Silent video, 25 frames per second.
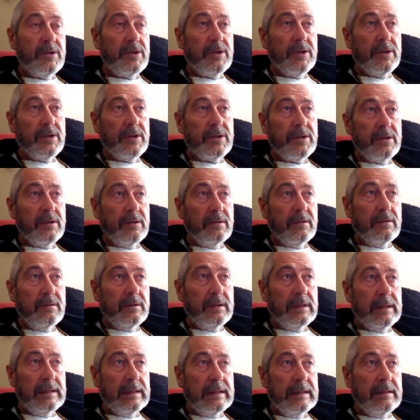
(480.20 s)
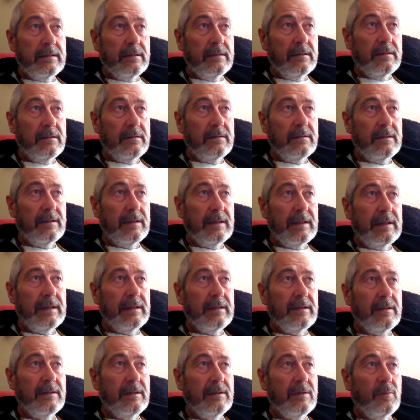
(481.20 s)
Churchill, in
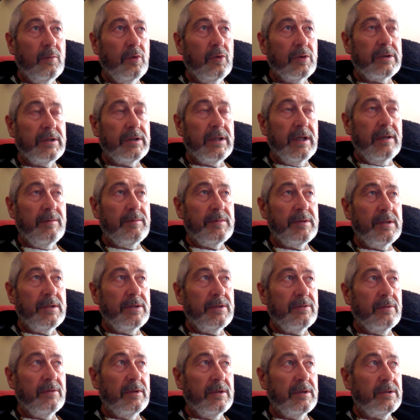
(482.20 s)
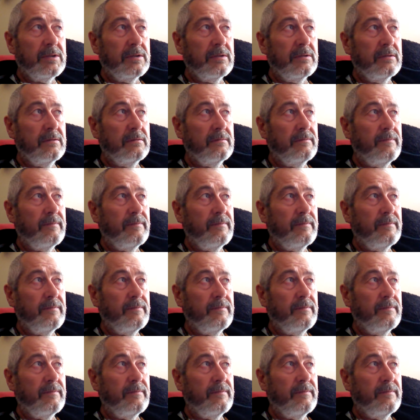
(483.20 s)
a wartime situation,